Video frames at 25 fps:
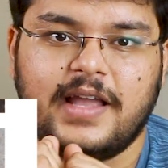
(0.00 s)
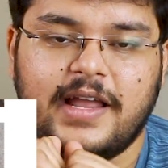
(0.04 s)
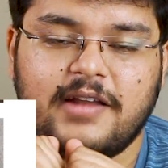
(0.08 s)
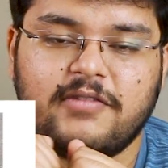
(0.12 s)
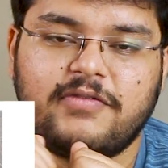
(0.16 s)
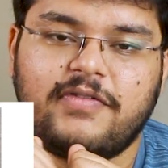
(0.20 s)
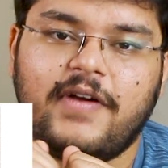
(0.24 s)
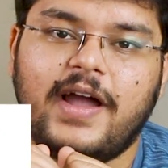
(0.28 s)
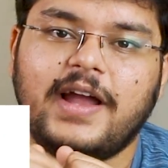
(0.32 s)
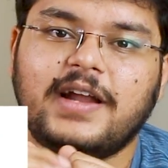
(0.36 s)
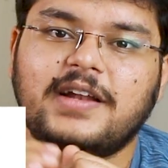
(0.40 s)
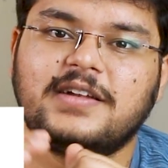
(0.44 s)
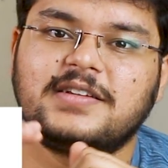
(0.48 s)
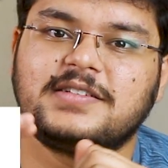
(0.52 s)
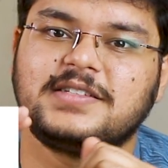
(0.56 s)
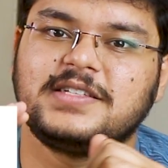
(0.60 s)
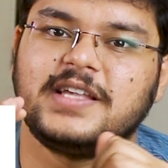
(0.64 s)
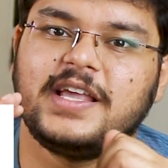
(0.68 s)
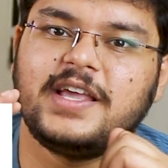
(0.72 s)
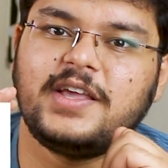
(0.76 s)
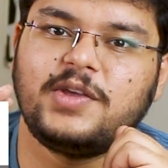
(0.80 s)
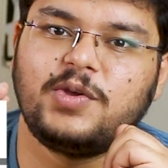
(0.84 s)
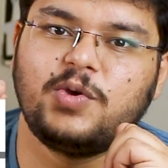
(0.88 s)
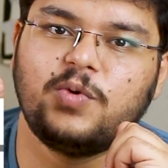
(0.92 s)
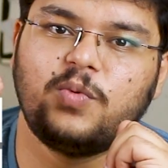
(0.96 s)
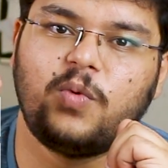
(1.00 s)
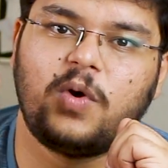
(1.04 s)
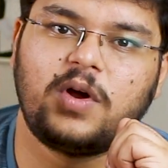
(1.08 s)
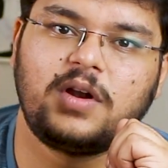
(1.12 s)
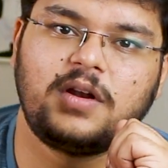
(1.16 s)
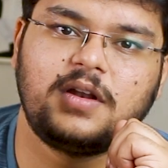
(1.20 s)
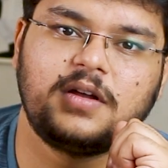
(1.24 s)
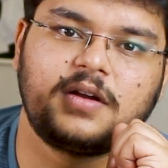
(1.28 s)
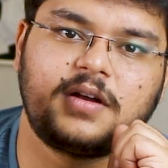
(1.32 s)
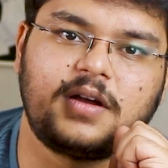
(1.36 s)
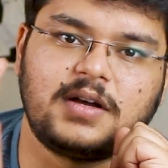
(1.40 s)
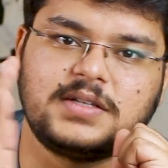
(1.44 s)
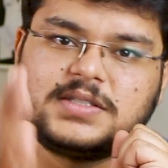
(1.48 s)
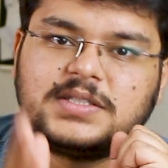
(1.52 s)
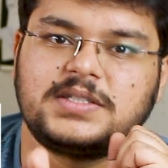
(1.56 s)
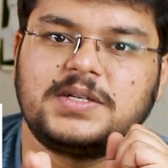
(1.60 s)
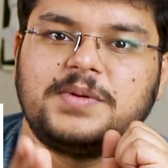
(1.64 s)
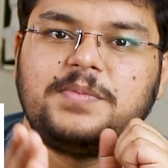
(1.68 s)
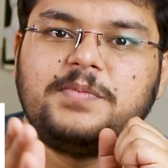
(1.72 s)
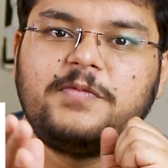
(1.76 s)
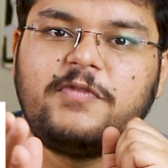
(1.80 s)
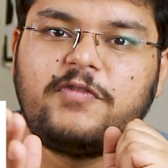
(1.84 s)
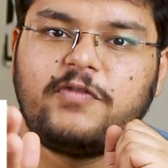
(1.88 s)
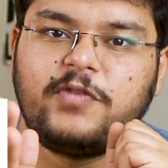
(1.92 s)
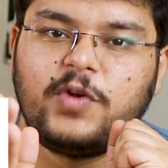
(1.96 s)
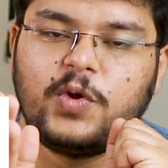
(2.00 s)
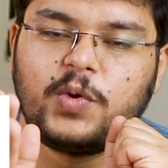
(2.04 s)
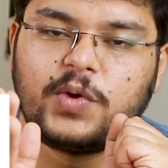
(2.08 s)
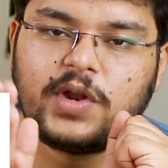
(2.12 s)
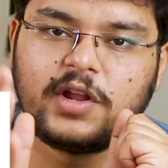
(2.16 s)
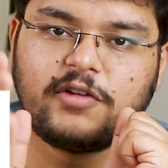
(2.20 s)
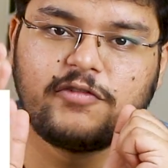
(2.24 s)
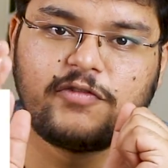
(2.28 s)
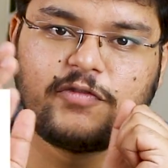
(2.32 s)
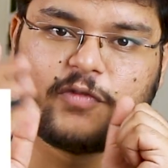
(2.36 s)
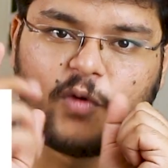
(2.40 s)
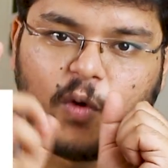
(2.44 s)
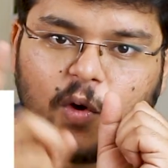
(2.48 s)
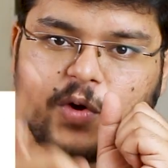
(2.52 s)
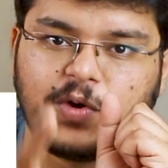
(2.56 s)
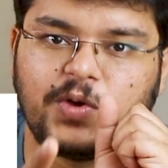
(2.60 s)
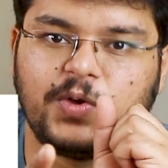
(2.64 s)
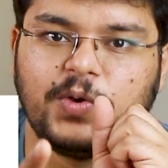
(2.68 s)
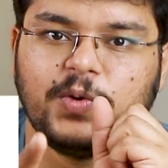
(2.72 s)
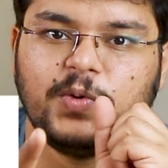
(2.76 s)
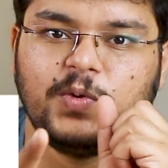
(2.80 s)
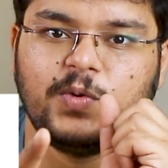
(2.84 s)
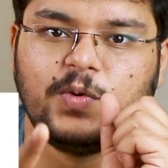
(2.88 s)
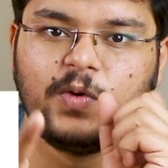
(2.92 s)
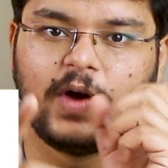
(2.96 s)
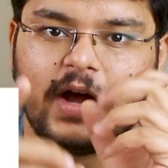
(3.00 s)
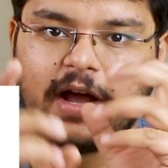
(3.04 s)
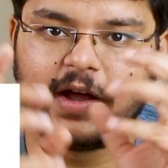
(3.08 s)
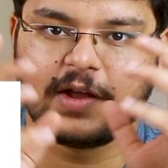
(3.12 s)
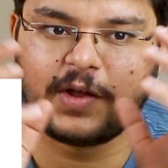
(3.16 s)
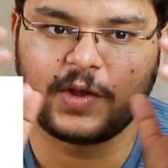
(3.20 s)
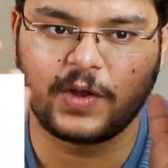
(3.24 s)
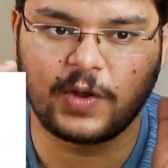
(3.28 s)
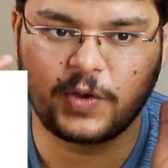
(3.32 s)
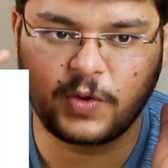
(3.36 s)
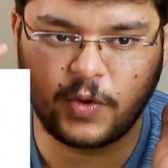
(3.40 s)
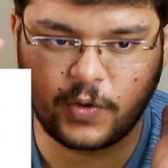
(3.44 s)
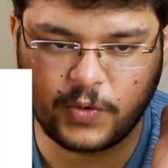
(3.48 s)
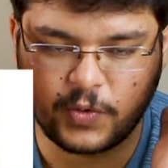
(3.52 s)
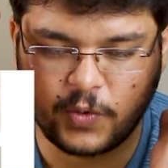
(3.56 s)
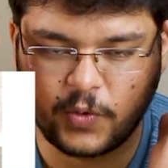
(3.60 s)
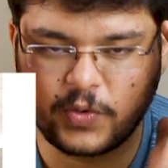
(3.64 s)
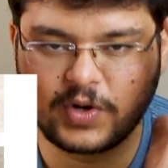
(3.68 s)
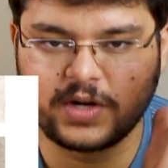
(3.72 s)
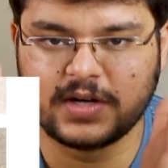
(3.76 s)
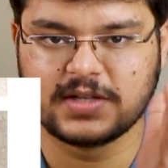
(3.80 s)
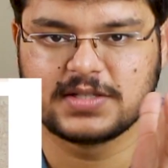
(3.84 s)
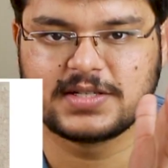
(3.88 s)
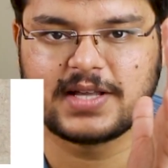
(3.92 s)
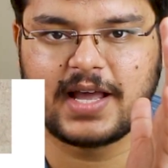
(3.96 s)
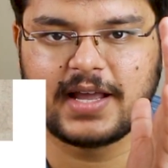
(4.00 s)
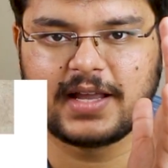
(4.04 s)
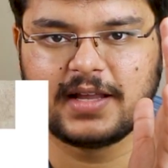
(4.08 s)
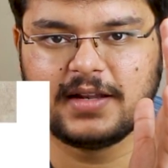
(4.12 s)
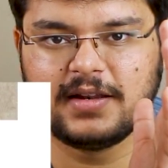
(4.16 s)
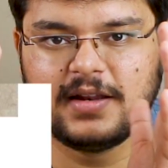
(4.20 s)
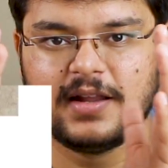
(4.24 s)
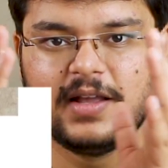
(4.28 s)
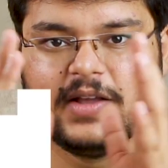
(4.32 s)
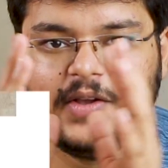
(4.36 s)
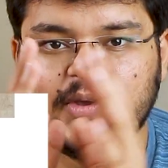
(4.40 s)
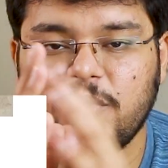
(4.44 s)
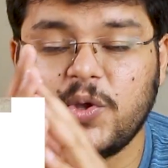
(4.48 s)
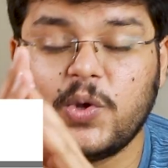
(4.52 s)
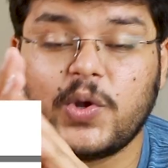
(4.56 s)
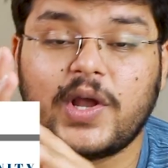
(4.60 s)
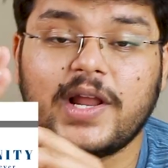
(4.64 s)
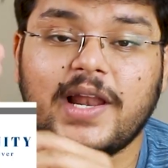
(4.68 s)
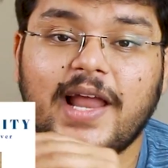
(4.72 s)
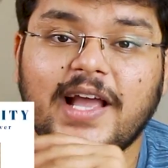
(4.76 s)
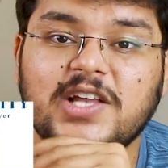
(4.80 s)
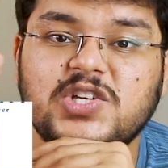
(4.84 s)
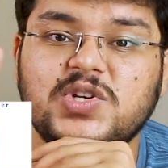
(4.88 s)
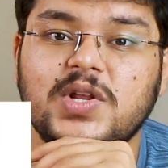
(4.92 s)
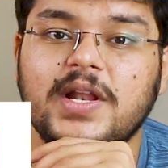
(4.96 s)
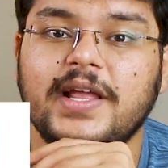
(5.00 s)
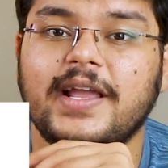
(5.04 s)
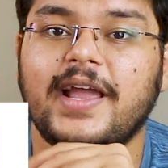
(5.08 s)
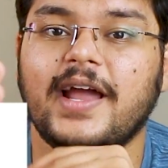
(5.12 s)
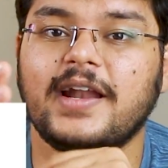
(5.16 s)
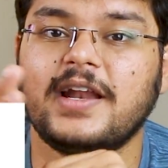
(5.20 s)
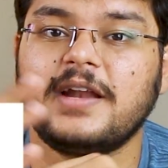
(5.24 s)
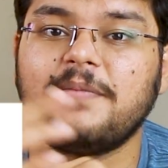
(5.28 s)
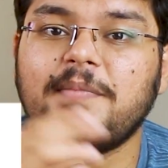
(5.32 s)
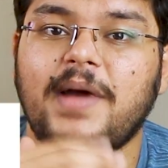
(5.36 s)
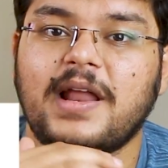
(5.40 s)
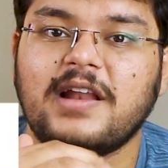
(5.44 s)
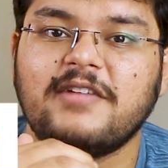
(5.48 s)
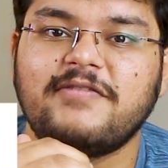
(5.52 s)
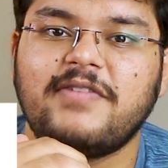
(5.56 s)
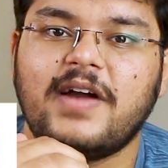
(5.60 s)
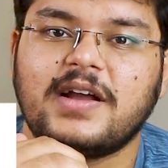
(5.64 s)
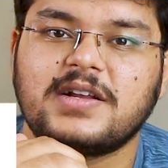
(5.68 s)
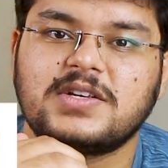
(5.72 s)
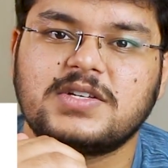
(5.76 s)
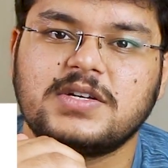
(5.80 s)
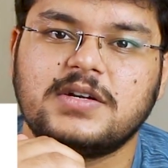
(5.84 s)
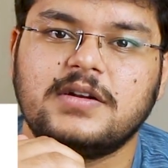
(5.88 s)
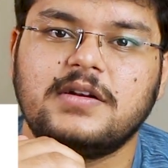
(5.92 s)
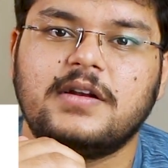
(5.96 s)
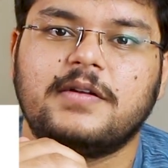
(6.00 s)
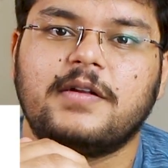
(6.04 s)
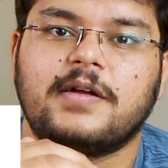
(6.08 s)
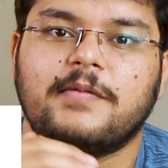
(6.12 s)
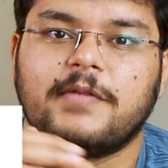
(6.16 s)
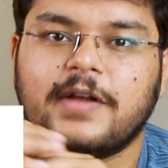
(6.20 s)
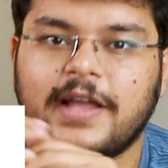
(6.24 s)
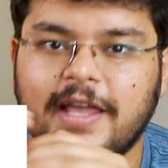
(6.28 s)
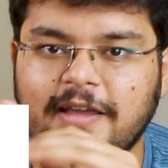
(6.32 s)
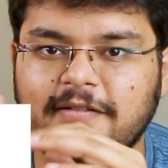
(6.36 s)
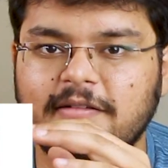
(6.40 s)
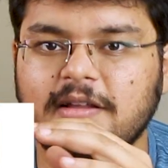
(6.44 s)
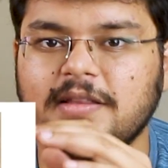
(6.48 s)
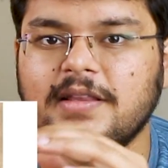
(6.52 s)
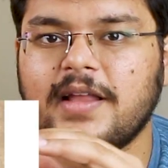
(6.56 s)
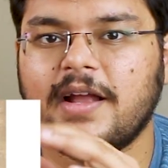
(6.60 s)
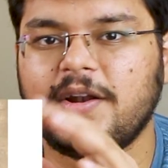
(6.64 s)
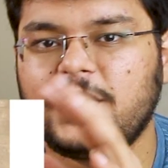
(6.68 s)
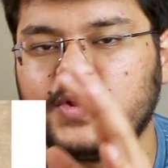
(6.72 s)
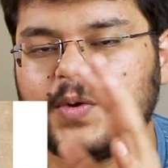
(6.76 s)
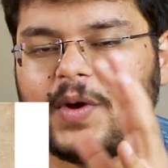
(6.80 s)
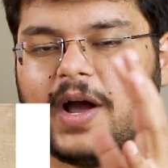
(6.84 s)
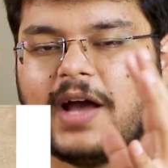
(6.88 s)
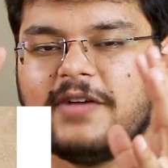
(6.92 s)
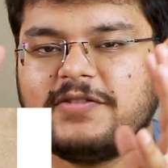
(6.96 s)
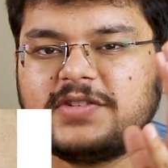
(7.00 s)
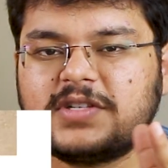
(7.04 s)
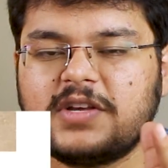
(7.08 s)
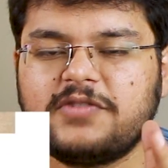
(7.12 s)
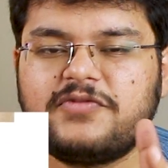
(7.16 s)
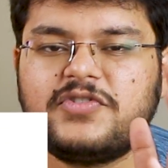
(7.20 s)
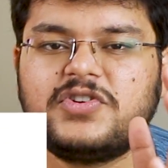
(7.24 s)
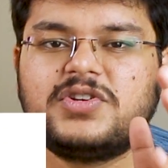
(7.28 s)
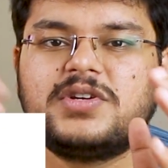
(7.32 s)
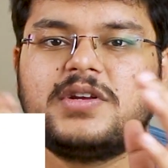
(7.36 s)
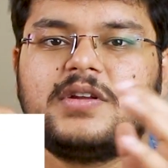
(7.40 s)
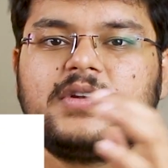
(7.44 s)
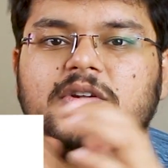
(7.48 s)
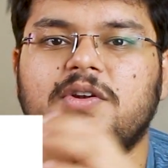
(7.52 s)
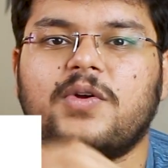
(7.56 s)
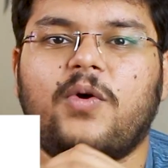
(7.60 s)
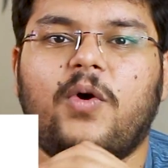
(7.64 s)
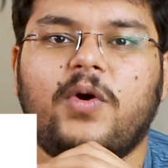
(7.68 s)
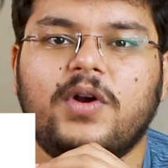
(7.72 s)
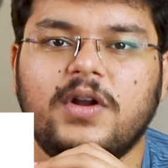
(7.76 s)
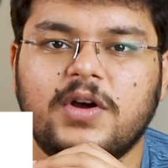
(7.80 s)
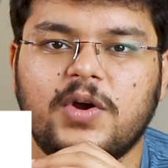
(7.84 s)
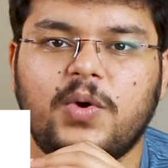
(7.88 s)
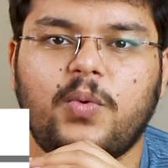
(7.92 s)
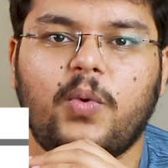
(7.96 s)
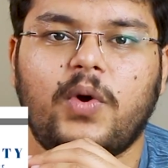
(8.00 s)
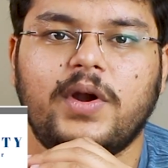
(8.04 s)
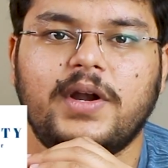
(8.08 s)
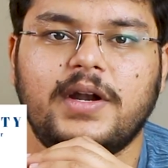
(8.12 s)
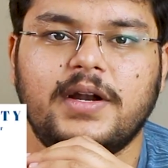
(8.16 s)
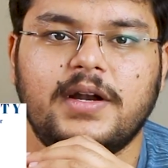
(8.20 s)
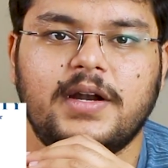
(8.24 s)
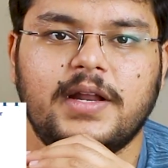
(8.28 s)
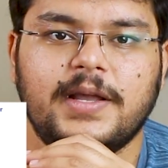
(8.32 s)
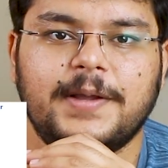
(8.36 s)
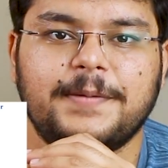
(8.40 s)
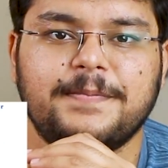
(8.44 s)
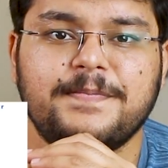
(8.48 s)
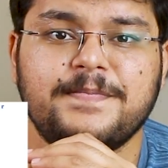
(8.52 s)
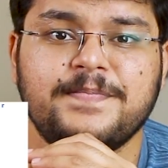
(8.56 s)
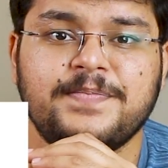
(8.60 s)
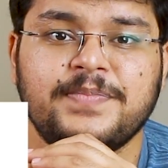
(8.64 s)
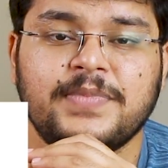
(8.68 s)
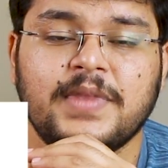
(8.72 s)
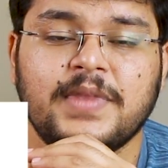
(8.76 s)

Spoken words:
In fact, say you want a custom flooring for you, your own design, you can actually get it manufactured given that you have sufficient order quantity.